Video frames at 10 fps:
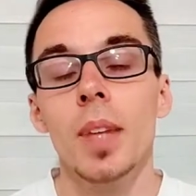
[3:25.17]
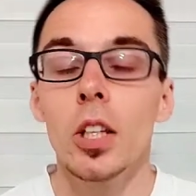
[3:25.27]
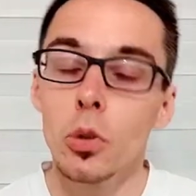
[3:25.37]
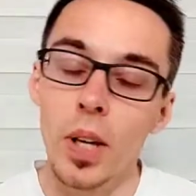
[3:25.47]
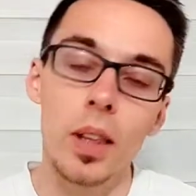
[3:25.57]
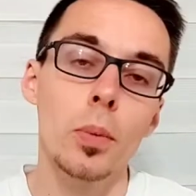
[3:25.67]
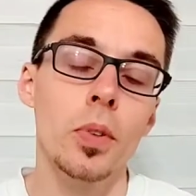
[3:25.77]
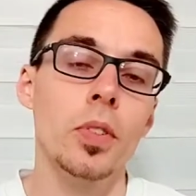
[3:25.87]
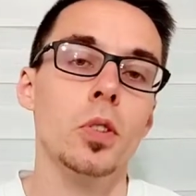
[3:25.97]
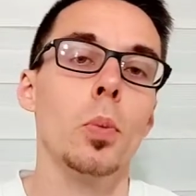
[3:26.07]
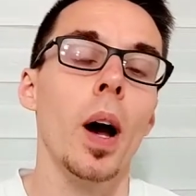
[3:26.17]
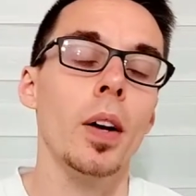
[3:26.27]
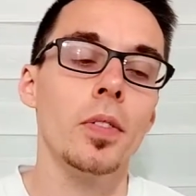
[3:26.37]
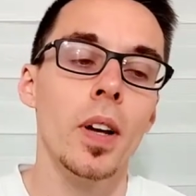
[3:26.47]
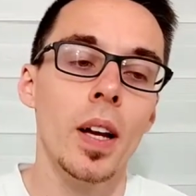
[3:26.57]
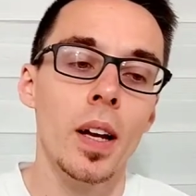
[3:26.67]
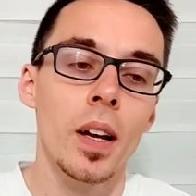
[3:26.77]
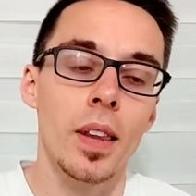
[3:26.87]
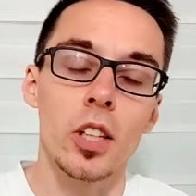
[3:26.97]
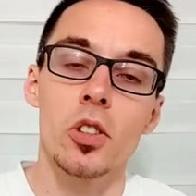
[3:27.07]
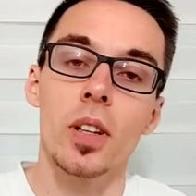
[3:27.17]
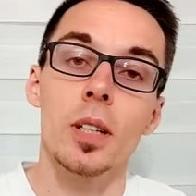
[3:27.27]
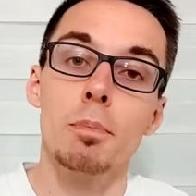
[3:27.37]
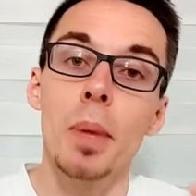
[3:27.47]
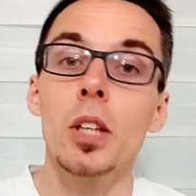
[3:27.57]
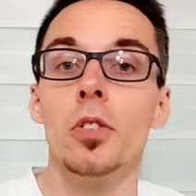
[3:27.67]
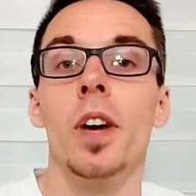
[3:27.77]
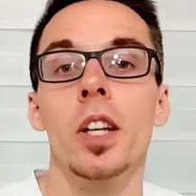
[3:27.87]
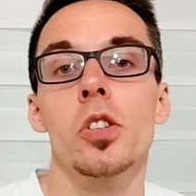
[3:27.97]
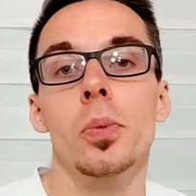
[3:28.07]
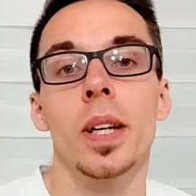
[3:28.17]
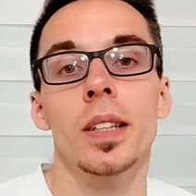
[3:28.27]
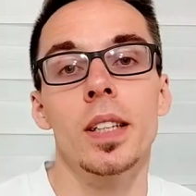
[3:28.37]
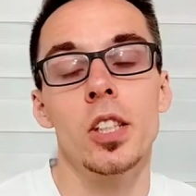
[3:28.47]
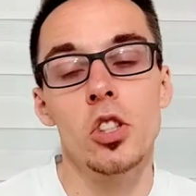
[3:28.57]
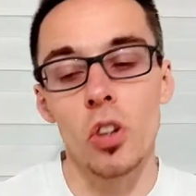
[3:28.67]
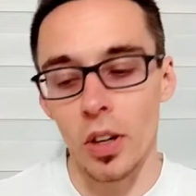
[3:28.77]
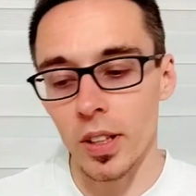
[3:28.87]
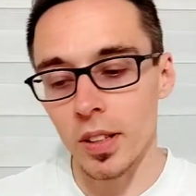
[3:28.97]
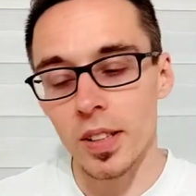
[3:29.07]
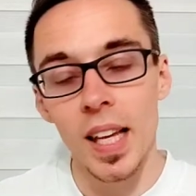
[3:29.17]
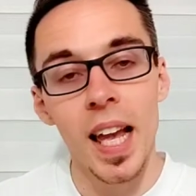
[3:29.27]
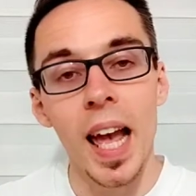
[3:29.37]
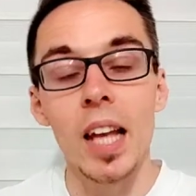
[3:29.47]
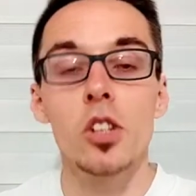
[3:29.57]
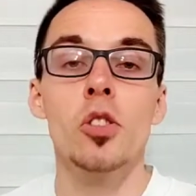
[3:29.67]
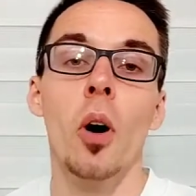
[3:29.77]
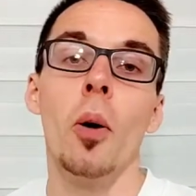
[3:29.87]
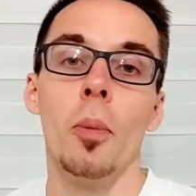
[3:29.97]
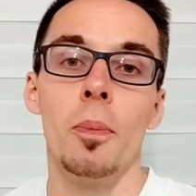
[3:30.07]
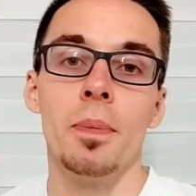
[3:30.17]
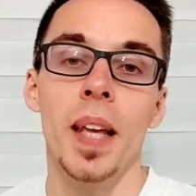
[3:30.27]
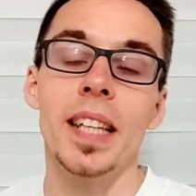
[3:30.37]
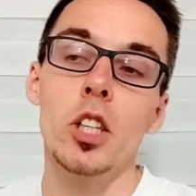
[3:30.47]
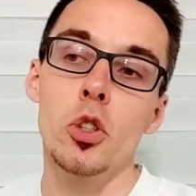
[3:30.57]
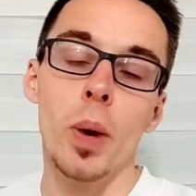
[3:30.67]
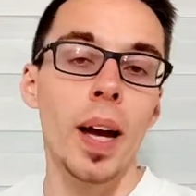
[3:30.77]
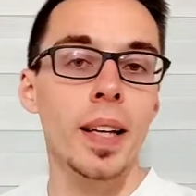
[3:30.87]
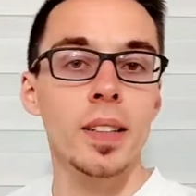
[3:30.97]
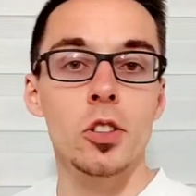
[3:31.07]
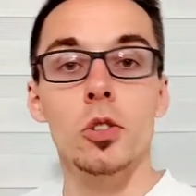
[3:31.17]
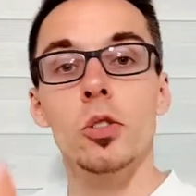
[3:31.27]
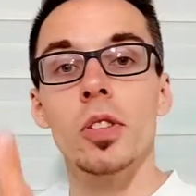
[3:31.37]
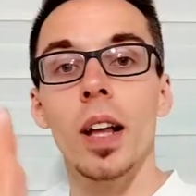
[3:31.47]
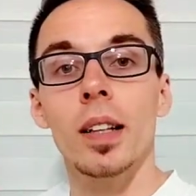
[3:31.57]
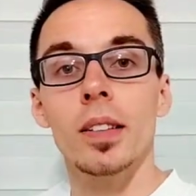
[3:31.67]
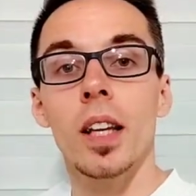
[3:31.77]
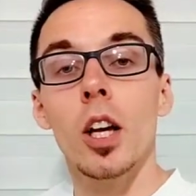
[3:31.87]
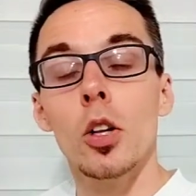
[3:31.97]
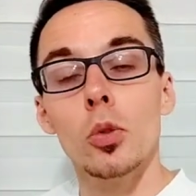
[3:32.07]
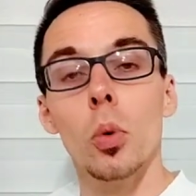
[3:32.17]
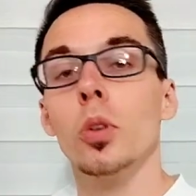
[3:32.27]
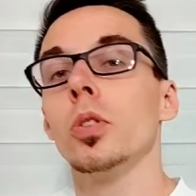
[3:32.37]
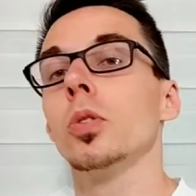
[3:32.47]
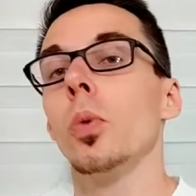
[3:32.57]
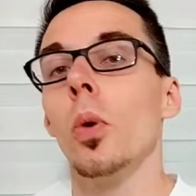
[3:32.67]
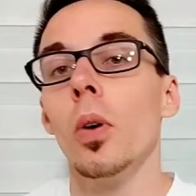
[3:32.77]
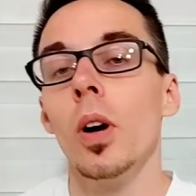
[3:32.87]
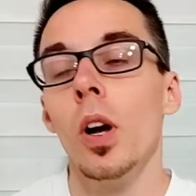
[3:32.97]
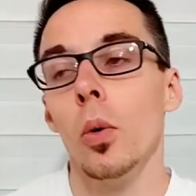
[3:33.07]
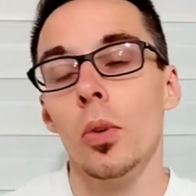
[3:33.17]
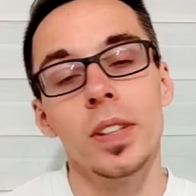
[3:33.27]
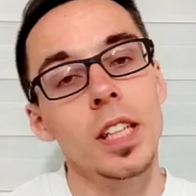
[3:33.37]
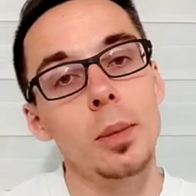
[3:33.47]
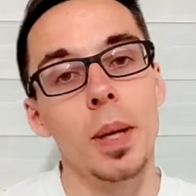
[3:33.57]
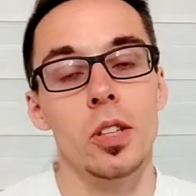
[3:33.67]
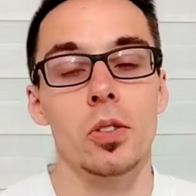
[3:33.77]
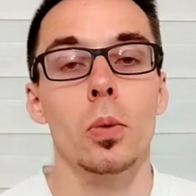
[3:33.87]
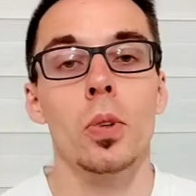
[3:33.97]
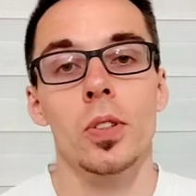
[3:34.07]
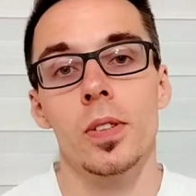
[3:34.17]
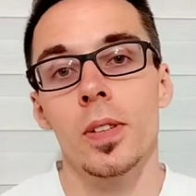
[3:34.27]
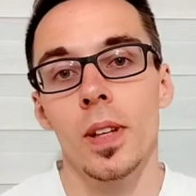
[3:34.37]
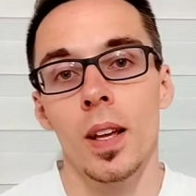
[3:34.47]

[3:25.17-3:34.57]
And together with his wife, they started manufacturing his socket at his home and then trying to sell it door to door or nearby stores.